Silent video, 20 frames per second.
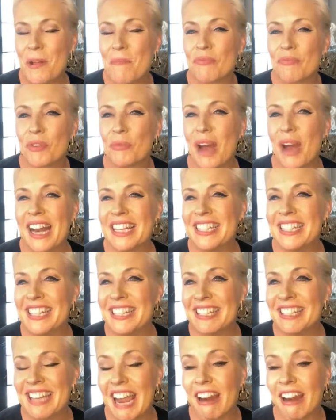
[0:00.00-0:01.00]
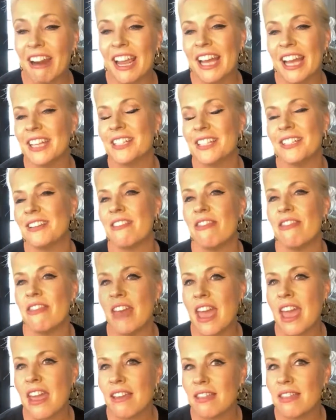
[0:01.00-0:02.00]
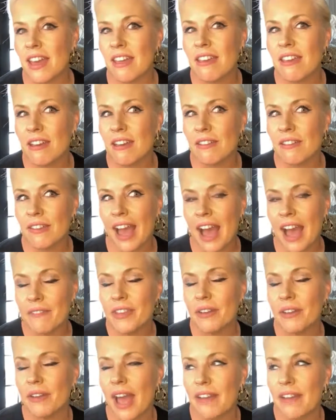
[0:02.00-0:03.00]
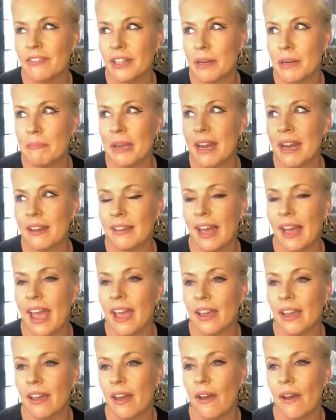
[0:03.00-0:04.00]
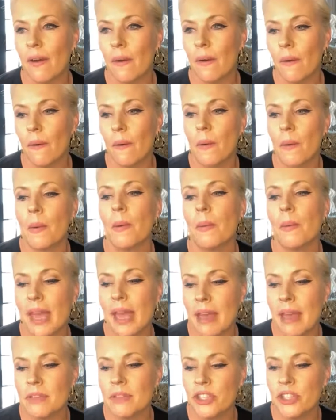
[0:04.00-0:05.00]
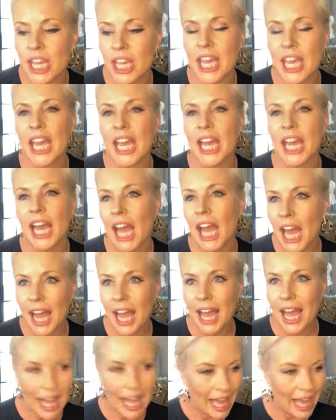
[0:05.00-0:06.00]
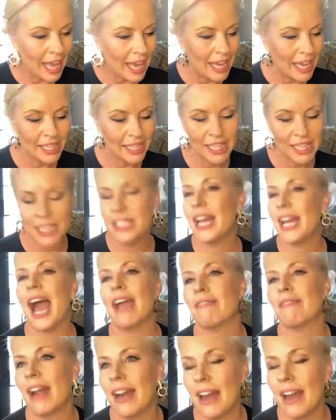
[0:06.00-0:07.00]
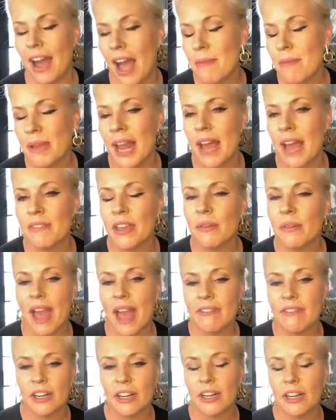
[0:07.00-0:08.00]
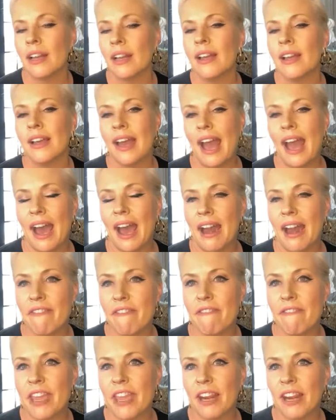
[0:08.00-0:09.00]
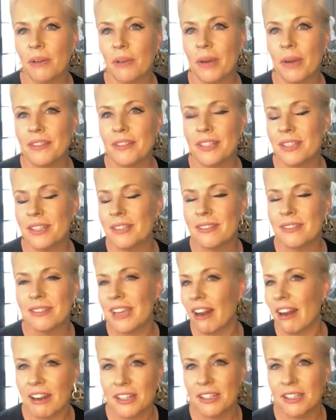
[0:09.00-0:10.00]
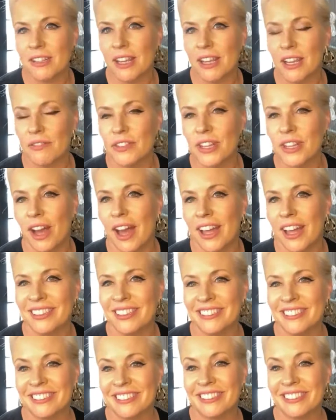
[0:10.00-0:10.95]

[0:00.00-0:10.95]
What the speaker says: What is the scariest thing that have you ever been like, OMG, I could die right now? I mean, have you ever had a fear? What is the scariest thing you've done?